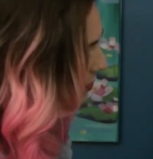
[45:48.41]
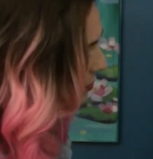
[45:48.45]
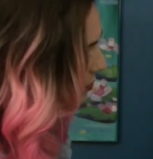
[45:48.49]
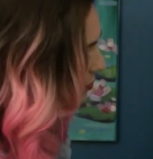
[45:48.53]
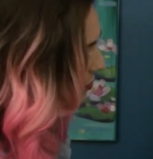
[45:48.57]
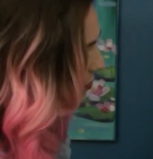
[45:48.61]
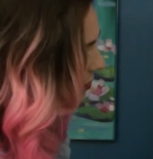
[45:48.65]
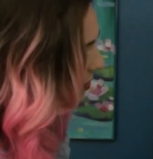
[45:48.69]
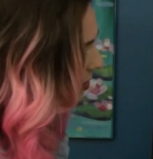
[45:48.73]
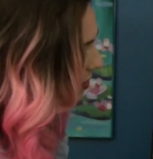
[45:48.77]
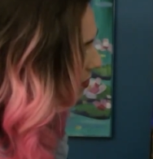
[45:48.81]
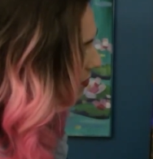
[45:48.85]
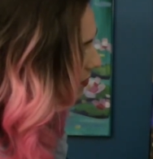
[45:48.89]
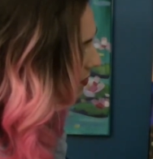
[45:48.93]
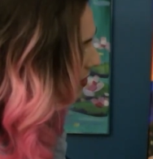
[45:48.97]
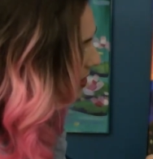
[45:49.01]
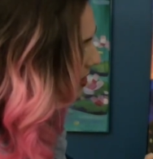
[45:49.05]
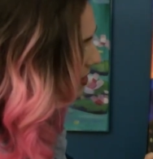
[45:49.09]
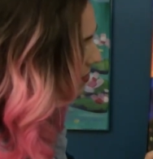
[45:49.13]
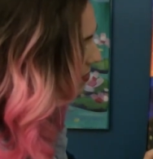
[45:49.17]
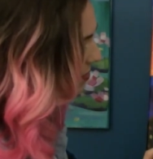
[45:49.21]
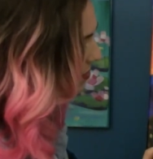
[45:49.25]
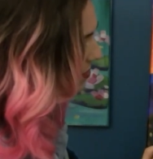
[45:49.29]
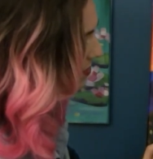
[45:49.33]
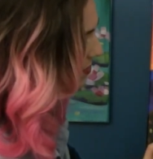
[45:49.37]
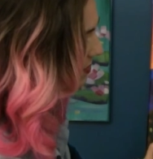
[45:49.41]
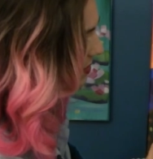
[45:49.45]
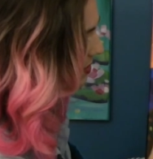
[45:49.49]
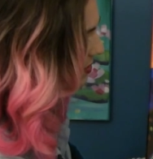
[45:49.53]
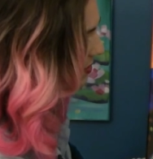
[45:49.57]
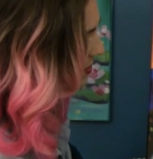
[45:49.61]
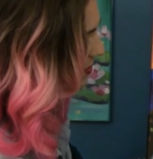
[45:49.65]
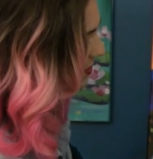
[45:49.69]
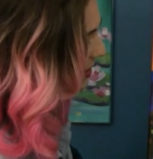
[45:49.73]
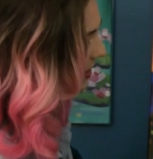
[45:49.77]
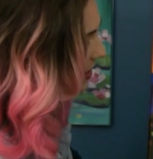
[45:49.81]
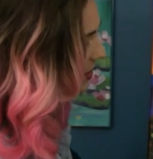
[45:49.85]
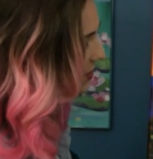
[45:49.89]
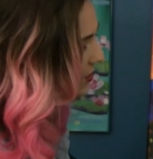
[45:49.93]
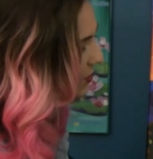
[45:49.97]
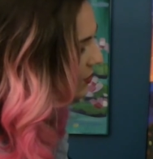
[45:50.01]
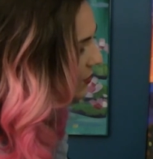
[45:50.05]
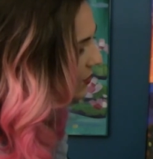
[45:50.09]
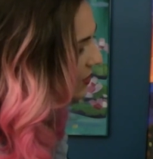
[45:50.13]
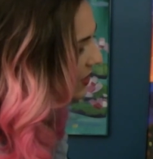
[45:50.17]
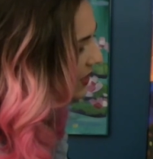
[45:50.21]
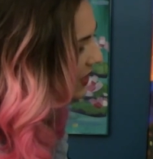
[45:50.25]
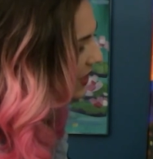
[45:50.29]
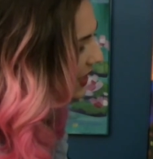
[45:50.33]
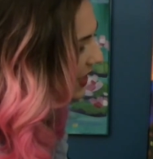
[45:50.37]
draw right through the middle. I do
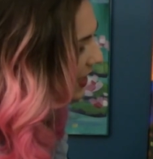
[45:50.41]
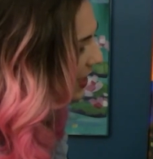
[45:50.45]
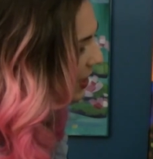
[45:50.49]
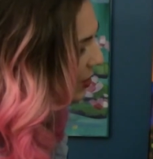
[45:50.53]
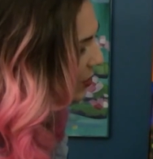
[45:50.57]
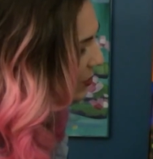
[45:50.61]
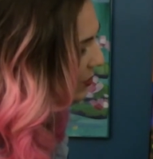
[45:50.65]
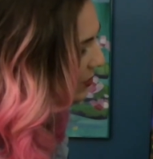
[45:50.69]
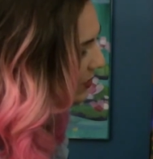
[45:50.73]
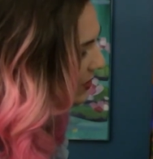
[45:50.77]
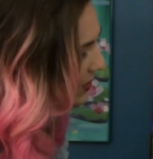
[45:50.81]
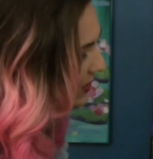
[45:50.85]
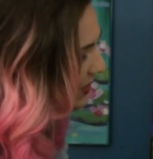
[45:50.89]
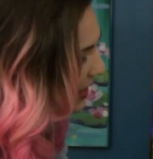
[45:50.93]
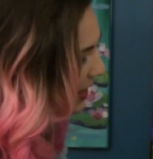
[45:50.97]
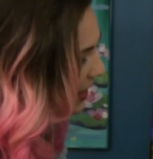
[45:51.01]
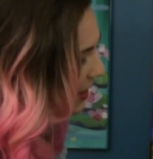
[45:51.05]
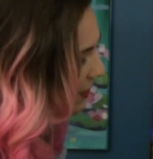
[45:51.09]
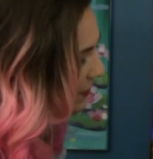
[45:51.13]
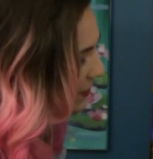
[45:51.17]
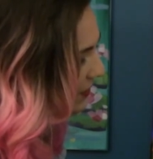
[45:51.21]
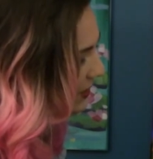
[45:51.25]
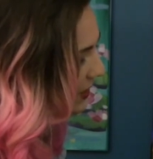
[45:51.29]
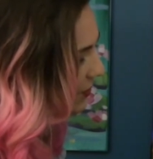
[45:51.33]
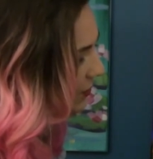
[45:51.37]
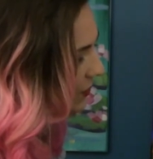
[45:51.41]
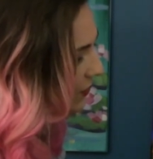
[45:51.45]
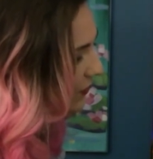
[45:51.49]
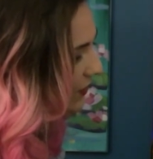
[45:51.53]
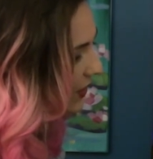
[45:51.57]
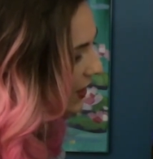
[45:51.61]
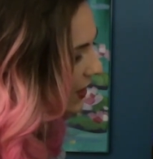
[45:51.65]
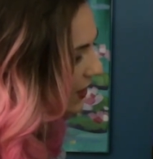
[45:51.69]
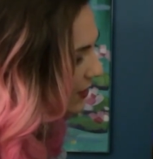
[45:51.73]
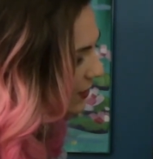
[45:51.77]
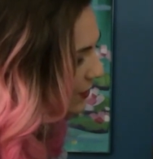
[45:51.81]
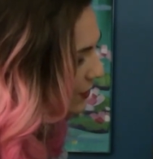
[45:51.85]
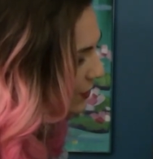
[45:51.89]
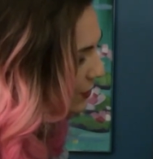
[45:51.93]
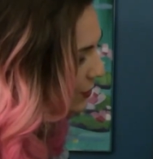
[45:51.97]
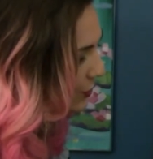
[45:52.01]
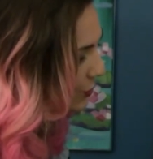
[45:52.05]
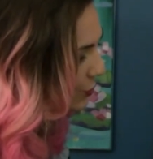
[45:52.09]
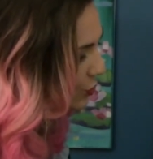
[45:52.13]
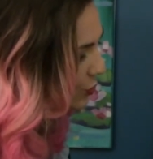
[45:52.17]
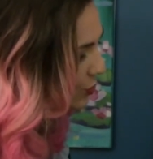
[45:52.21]
think it helps to have sound effects.